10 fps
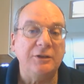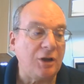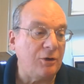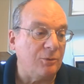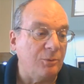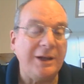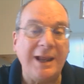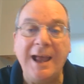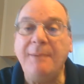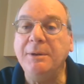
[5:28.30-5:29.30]
So, what
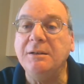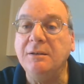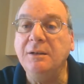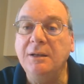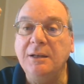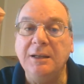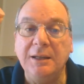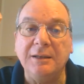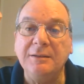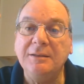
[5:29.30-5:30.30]
happened
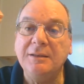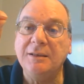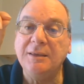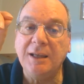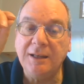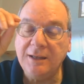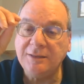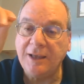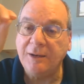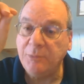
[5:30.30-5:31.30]
is that they
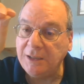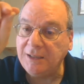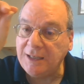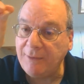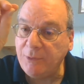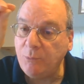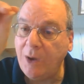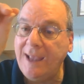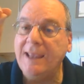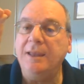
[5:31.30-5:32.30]
decided we need to have a
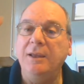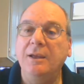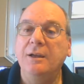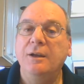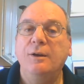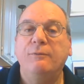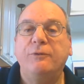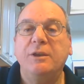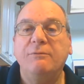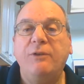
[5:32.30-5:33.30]
way
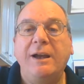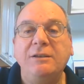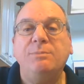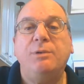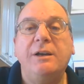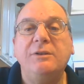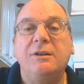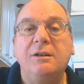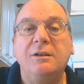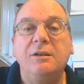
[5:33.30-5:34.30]
for the vice
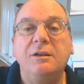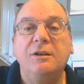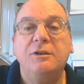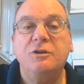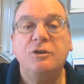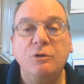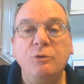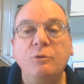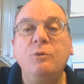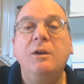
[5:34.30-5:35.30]
president
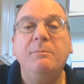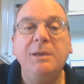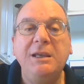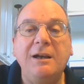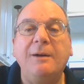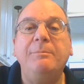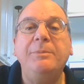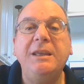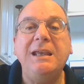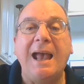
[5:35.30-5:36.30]
to become
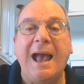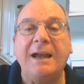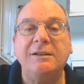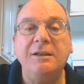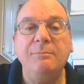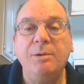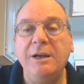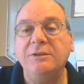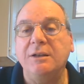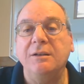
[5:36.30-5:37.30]
the acting
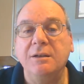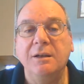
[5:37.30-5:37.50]
president.